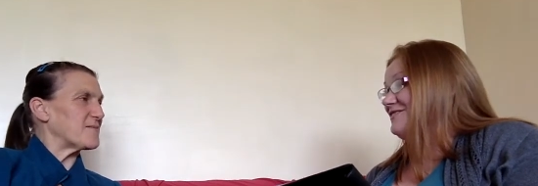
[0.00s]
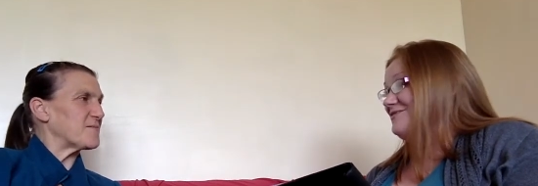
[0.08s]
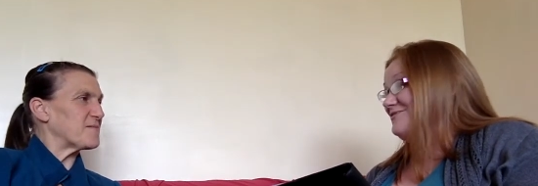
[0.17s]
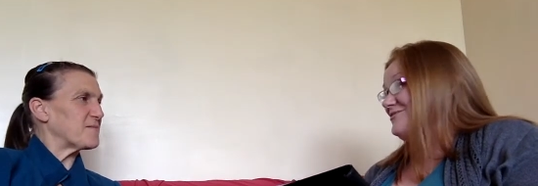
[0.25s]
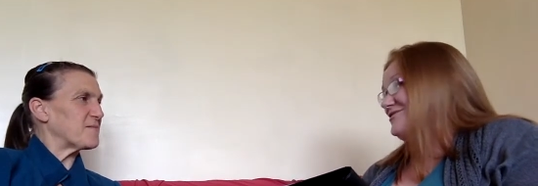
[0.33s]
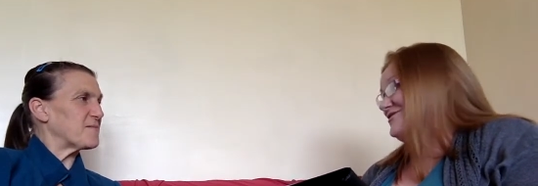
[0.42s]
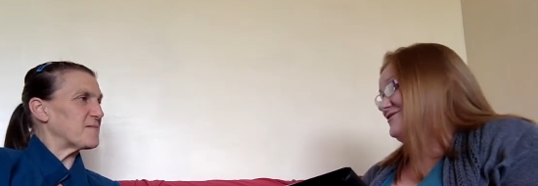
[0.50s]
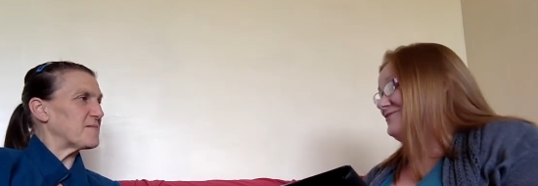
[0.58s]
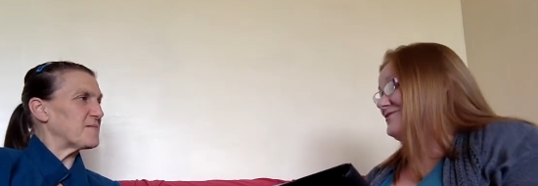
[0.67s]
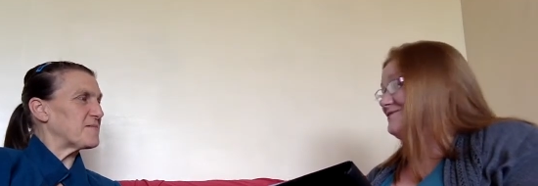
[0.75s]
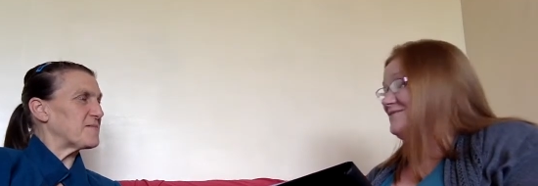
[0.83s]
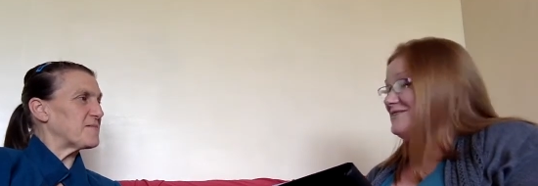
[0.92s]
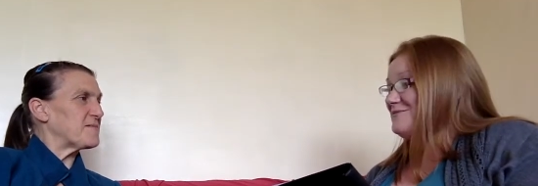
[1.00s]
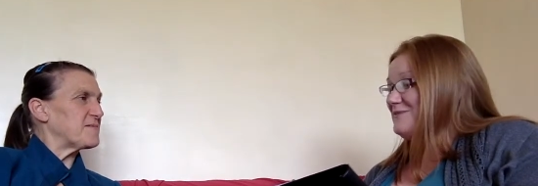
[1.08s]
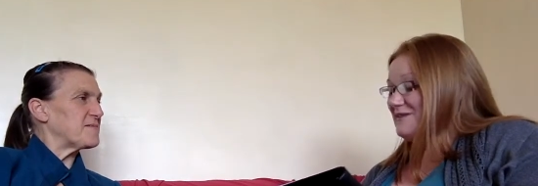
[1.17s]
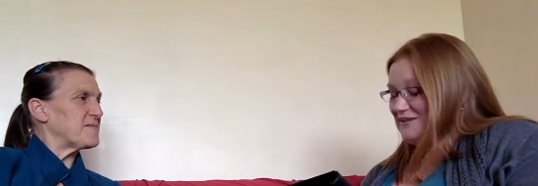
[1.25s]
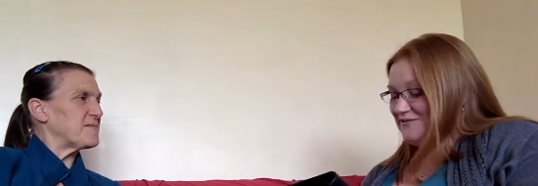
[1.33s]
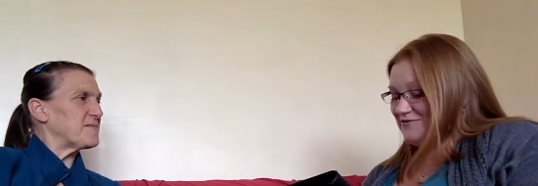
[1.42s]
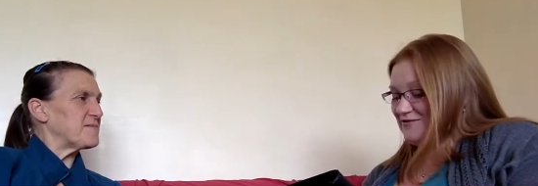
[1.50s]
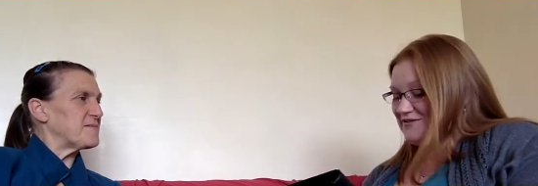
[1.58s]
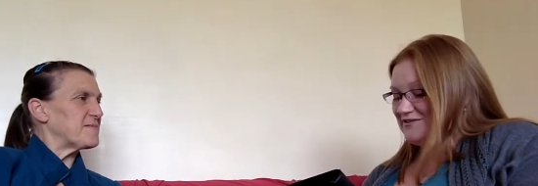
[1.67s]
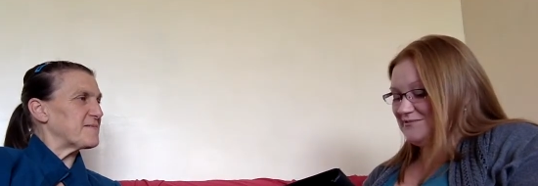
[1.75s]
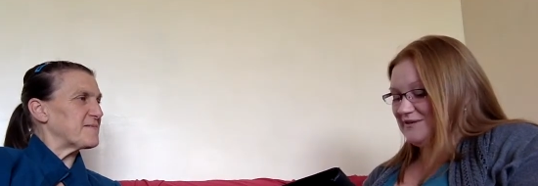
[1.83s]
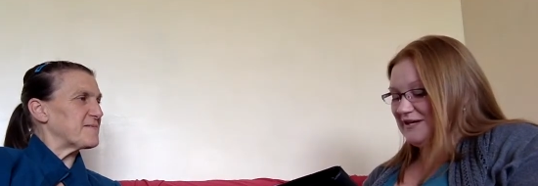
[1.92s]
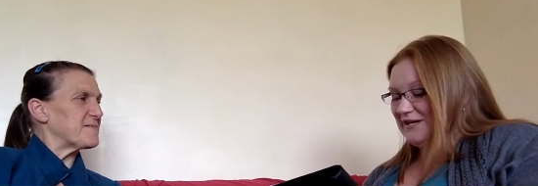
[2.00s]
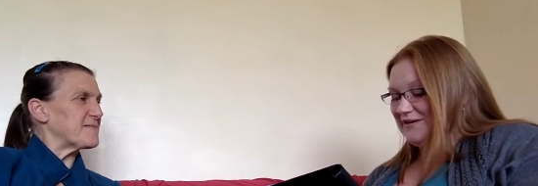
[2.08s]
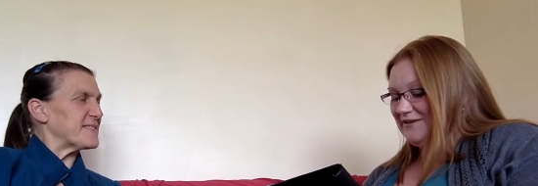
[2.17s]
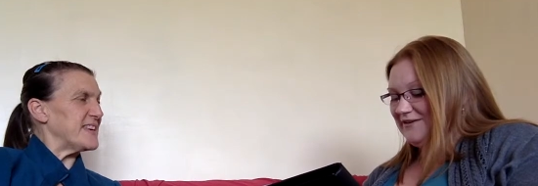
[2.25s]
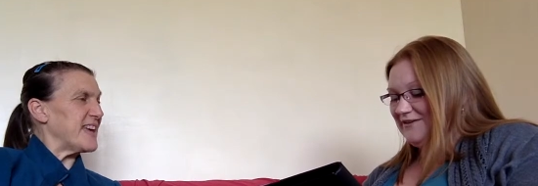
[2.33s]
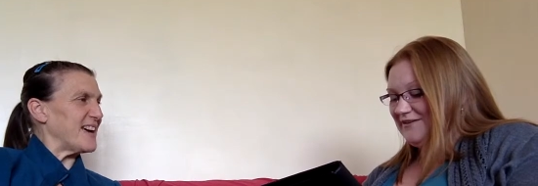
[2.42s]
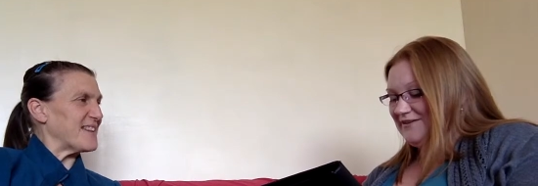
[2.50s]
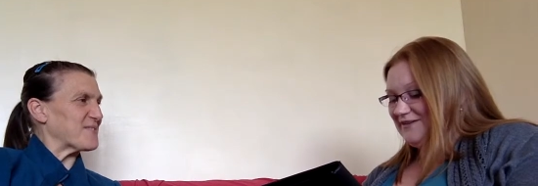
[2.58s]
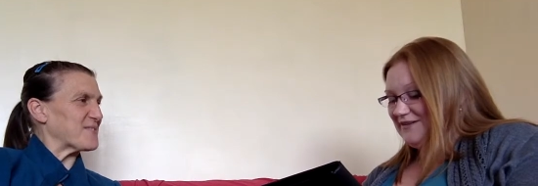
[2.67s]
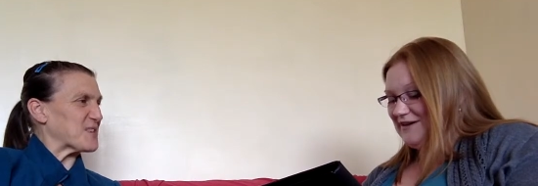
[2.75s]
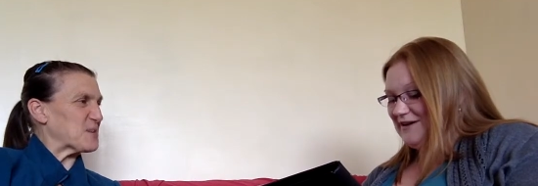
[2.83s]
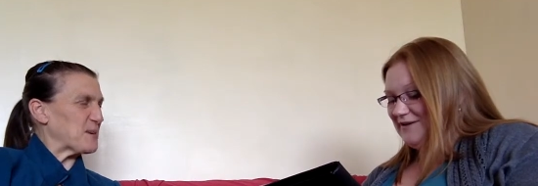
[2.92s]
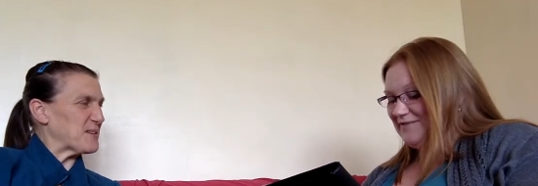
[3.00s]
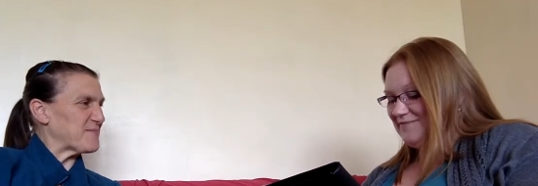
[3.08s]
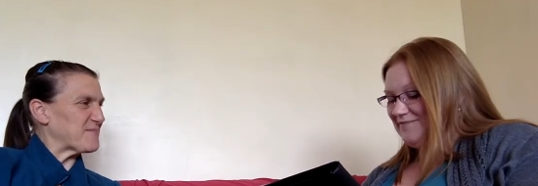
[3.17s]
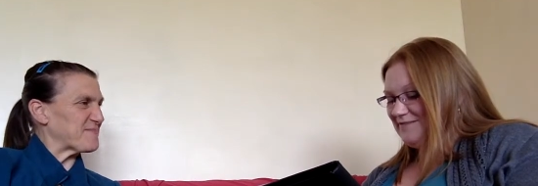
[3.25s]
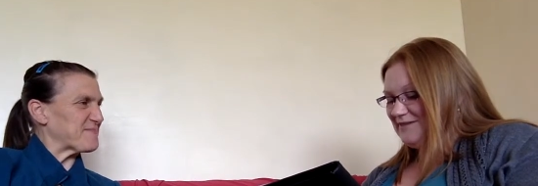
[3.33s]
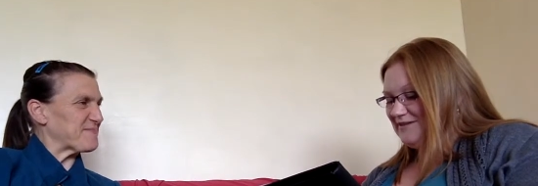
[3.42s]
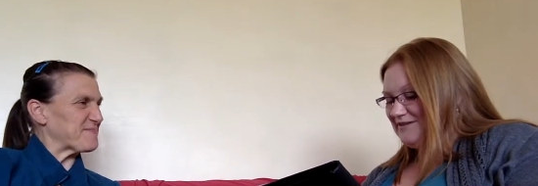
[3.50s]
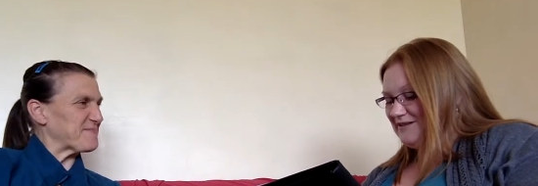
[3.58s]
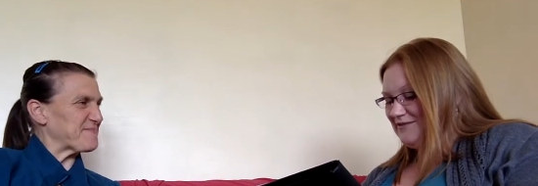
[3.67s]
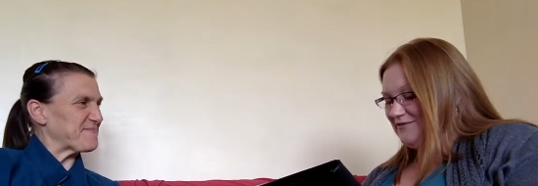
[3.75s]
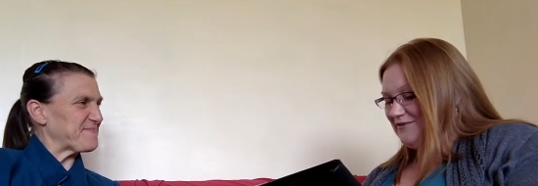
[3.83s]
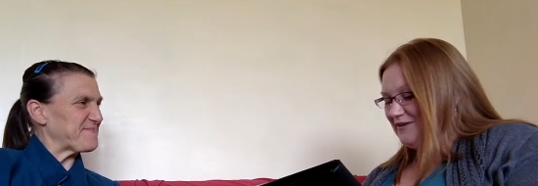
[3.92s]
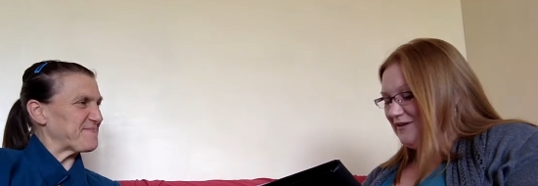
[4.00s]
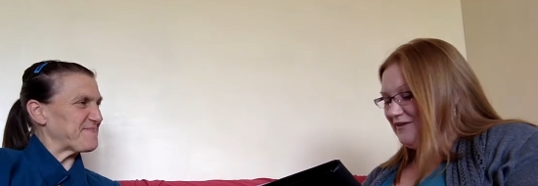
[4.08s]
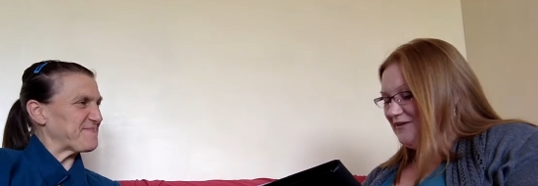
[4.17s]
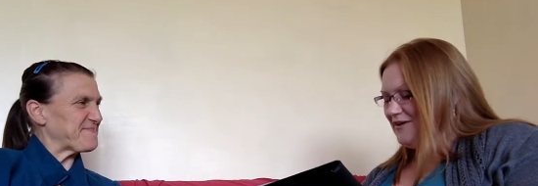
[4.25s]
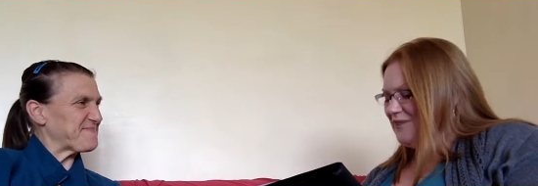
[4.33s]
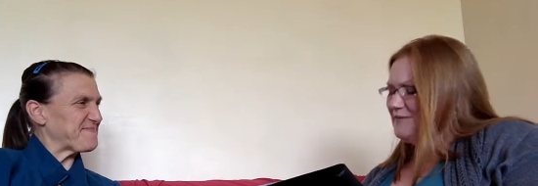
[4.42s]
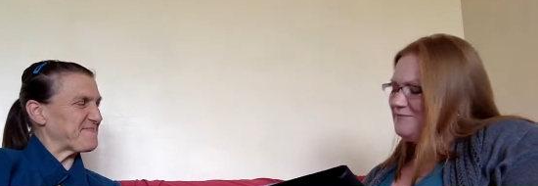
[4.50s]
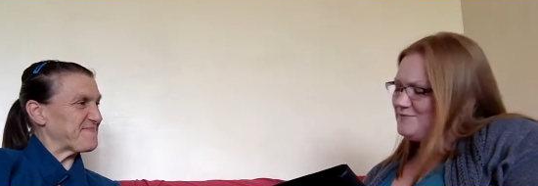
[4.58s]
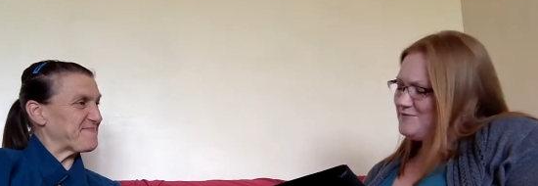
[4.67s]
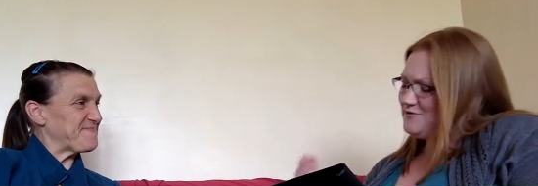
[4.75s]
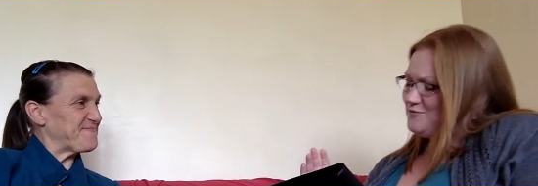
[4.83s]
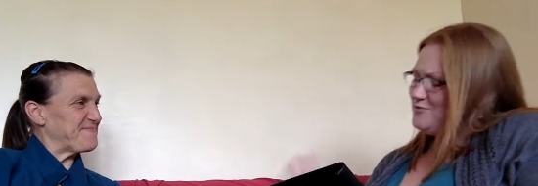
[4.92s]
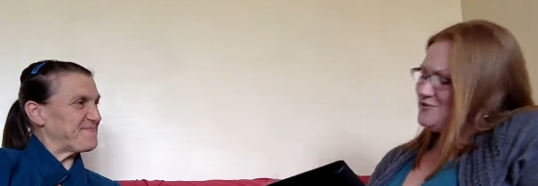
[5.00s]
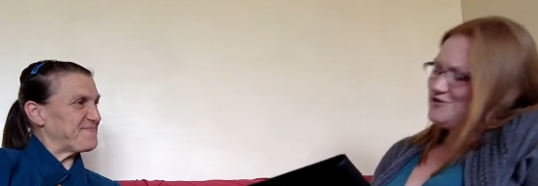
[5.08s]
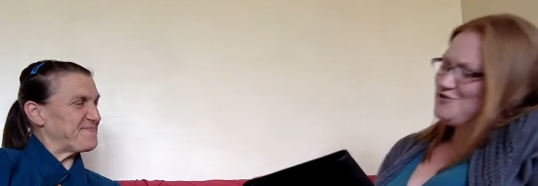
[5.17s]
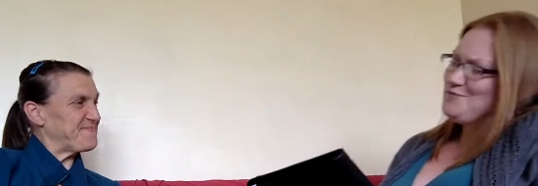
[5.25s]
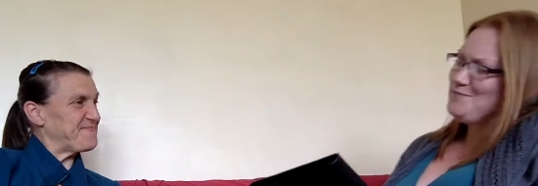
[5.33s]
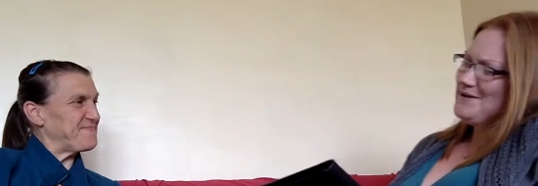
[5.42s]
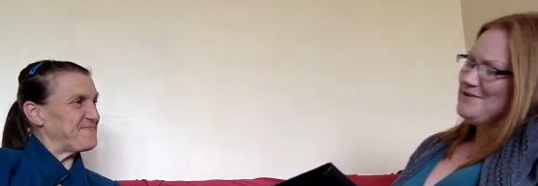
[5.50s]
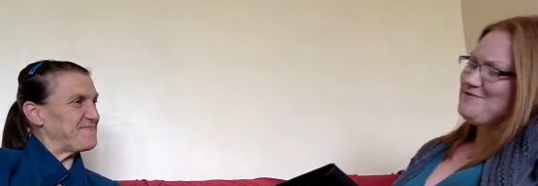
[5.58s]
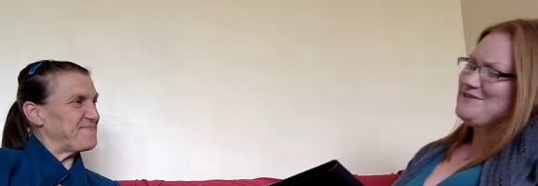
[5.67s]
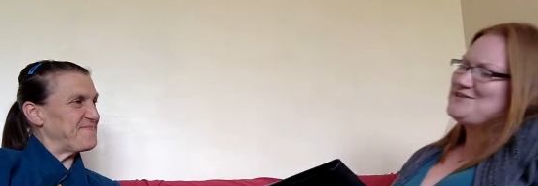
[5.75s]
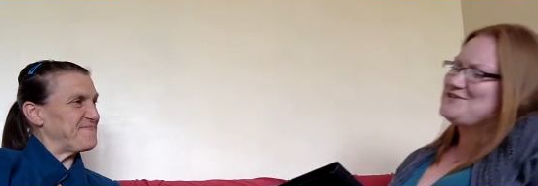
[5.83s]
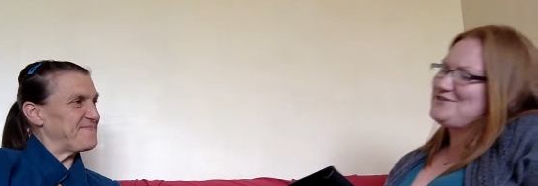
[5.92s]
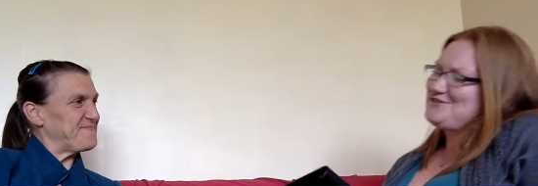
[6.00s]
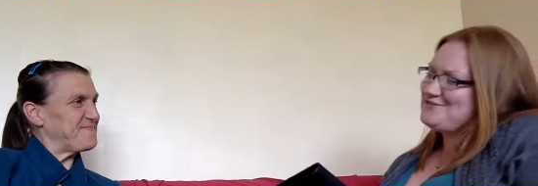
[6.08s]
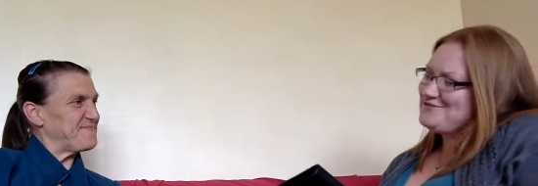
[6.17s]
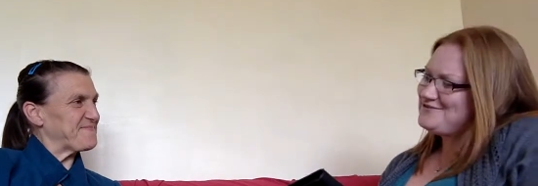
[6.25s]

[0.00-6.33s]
Speaker 1: it, which obviously makes a big difference to me. Yeah,
Speaker 2: yeah, super.
Speaker 1: Definitely. I mean, so what's your big vision?